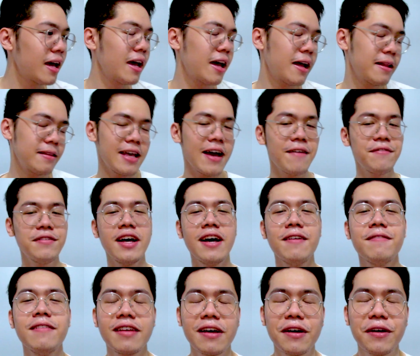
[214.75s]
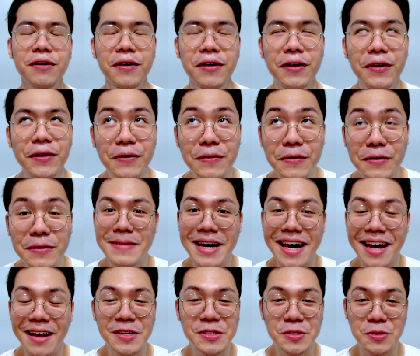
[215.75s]
And you have to have like a cute
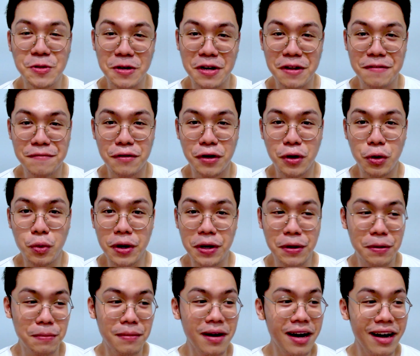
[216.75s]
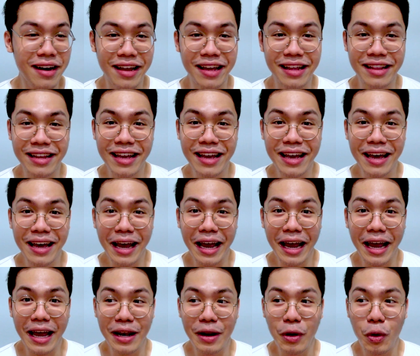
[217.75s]
backstory for why you bought it
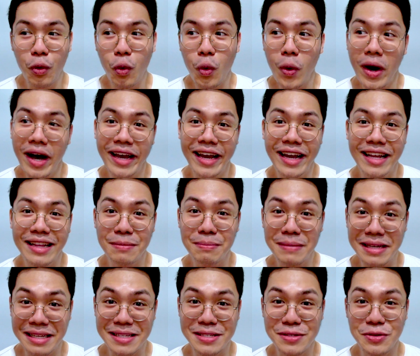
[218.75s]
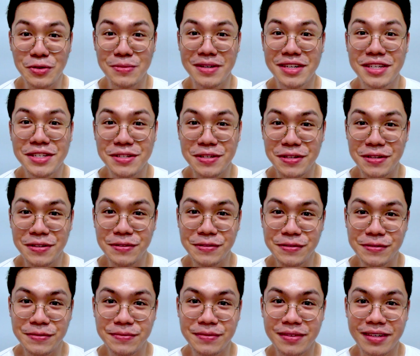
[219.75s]
and why it means so much to
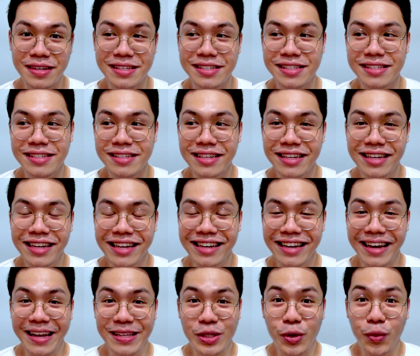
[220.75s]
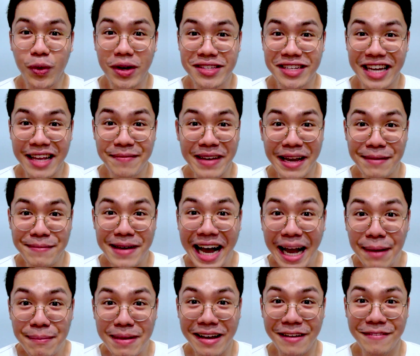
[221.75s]
you. Because it's a what's in my
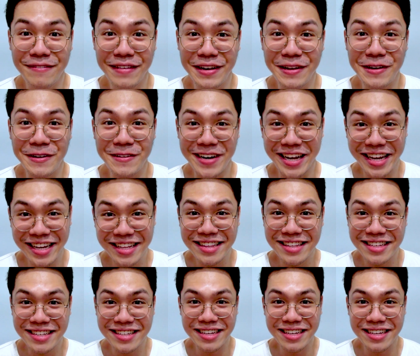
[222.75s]
backpack video, right?